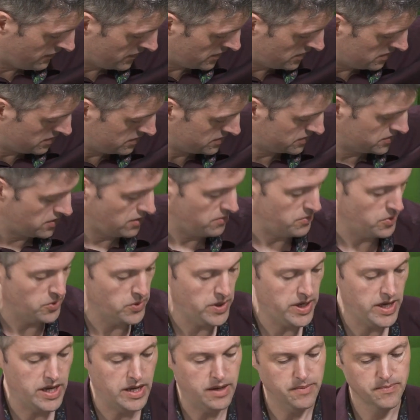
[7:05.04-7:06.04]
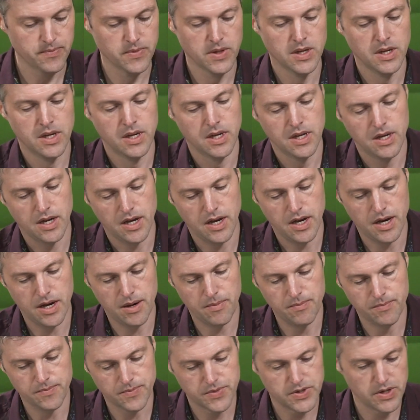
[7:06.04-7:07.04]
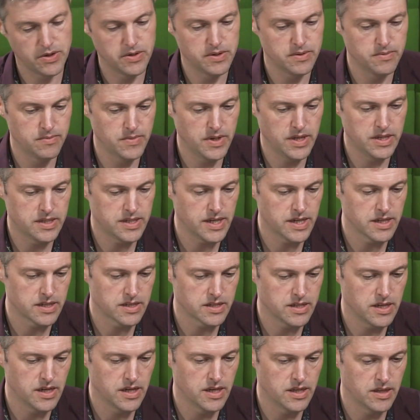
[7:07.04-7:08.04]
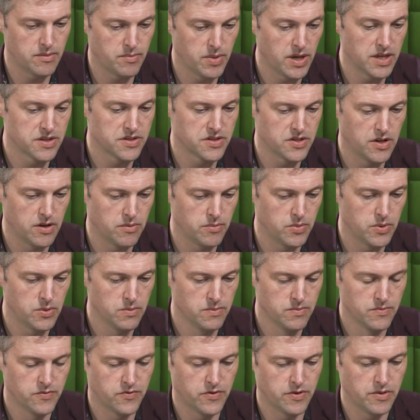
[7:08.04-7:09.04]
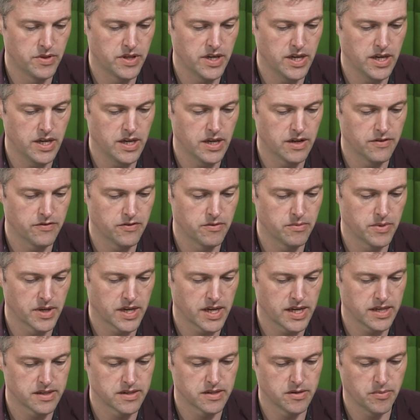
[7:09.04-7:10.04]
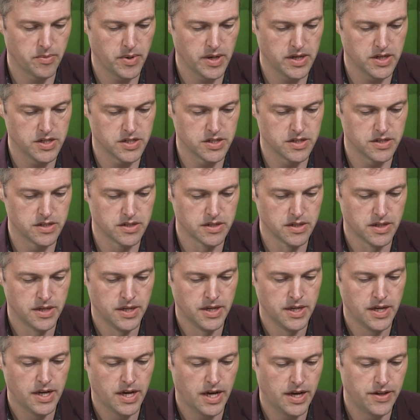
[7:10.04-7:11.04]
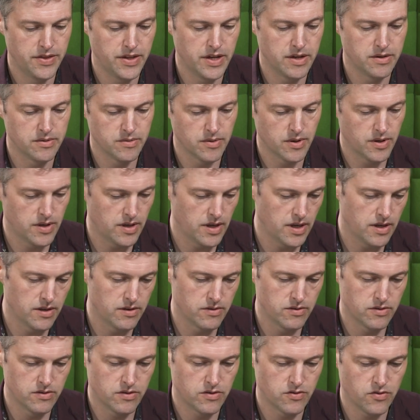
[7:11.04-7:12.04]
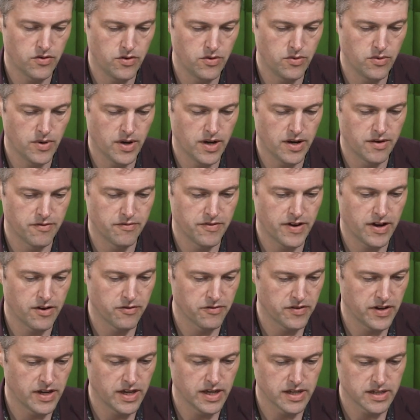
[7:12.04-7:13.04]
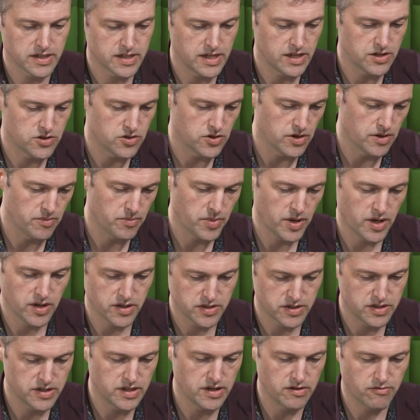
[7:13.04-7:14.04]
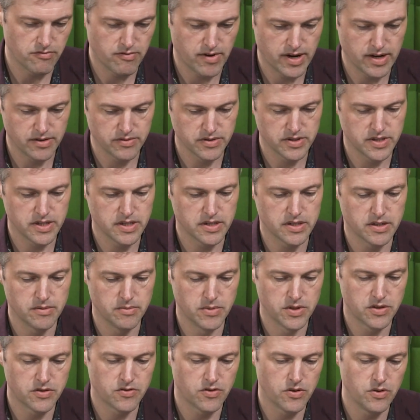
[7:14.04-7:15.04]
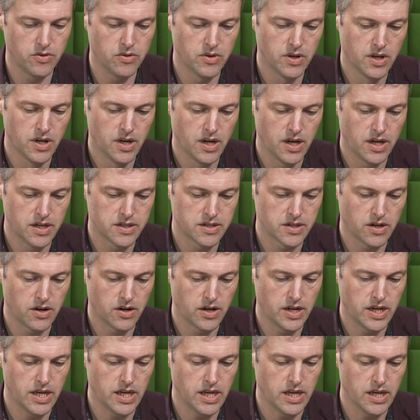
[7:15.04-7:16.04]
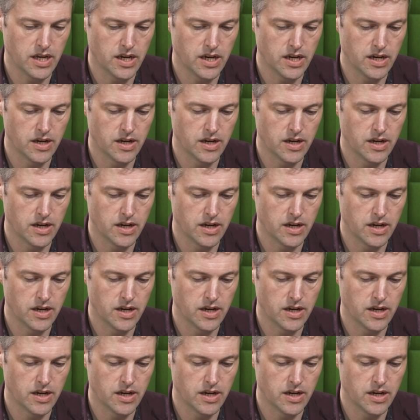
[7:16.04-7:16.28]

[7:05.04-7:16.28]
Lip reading: a sample here. So it takes the blood sample from the cancer patient, and then through valving, etc., it passes it around the system and through a tiny